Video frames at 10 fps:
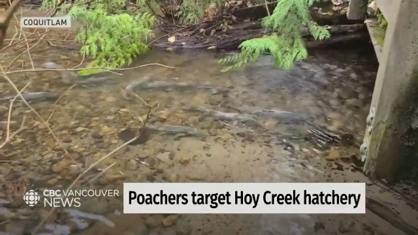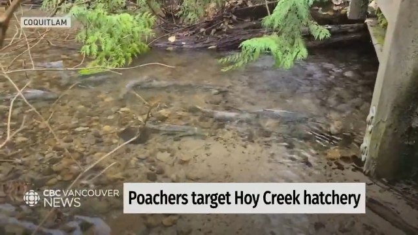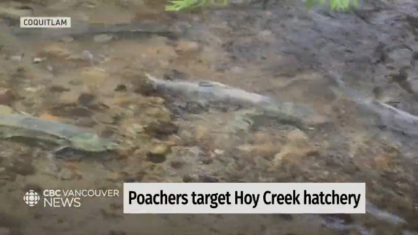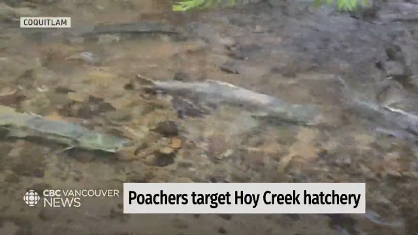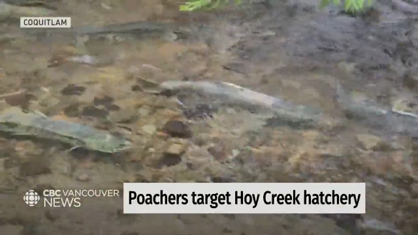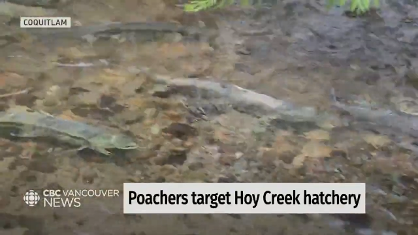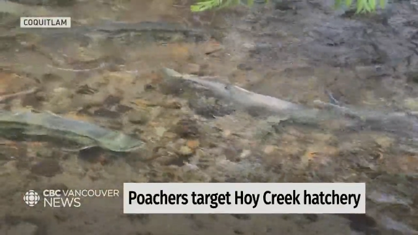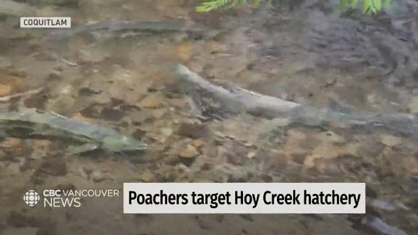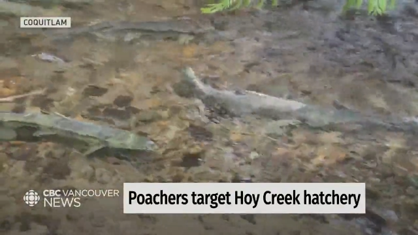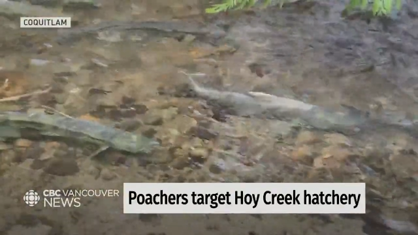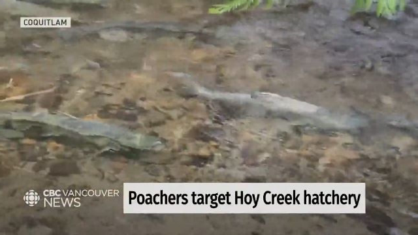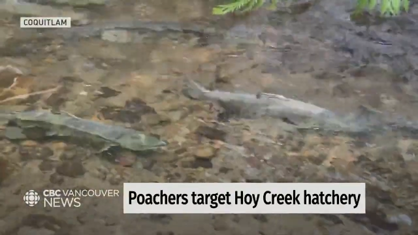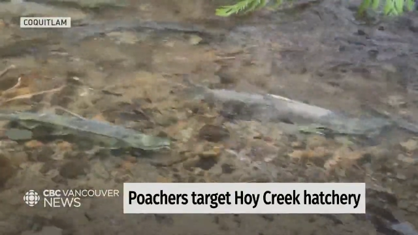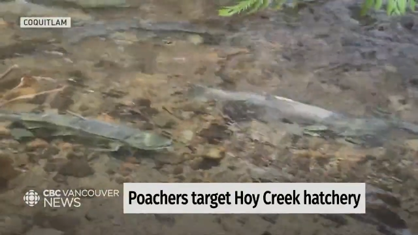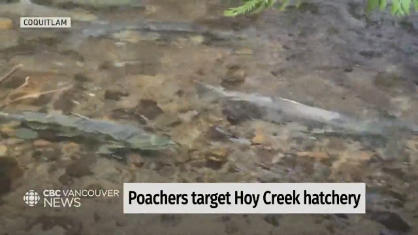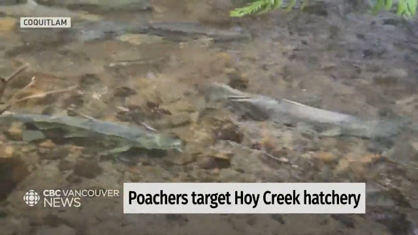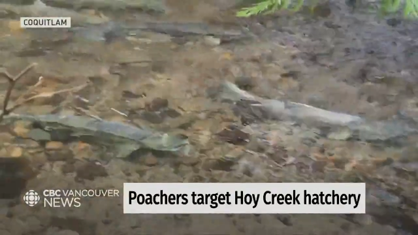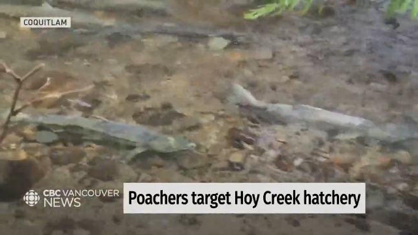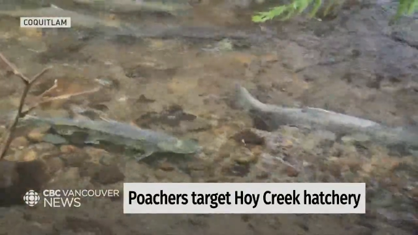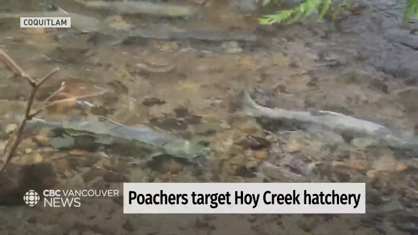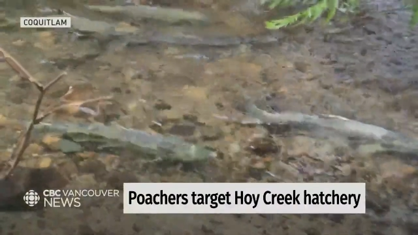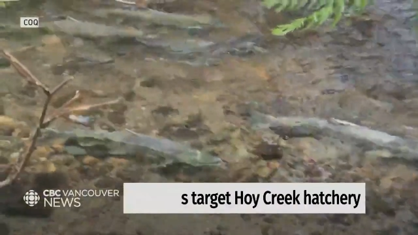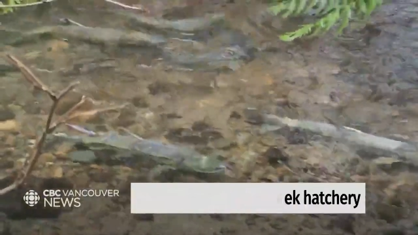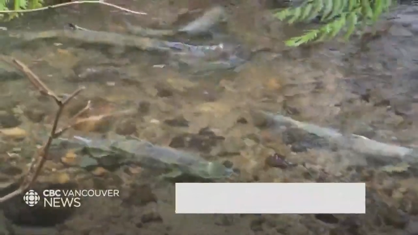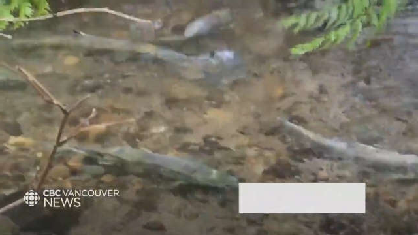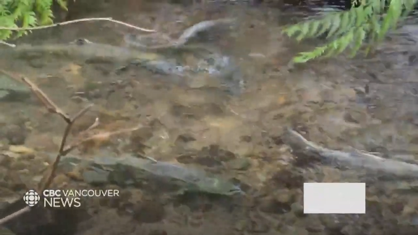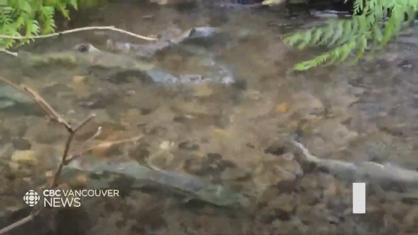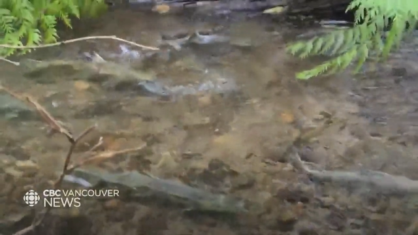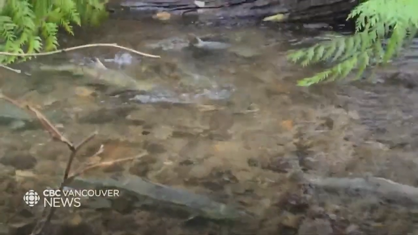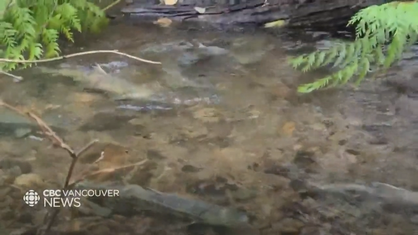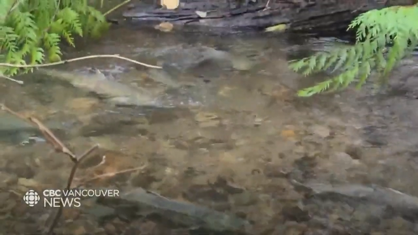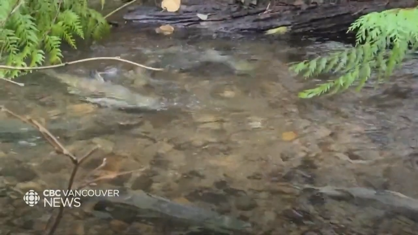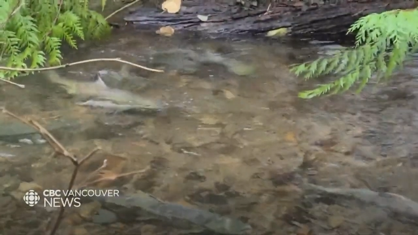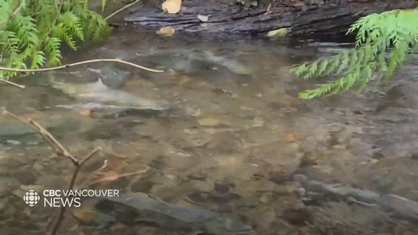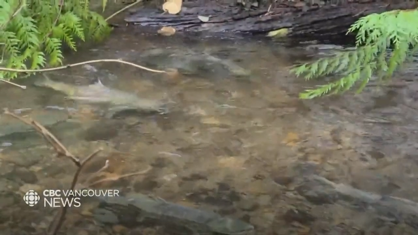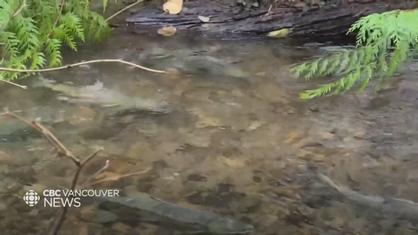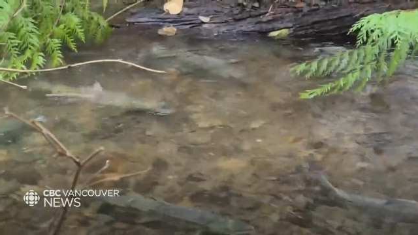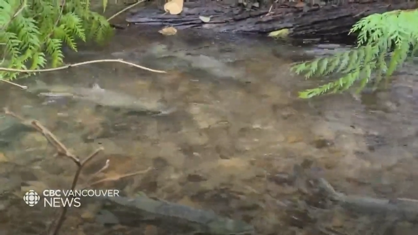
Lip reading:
[unreadable: no face in view]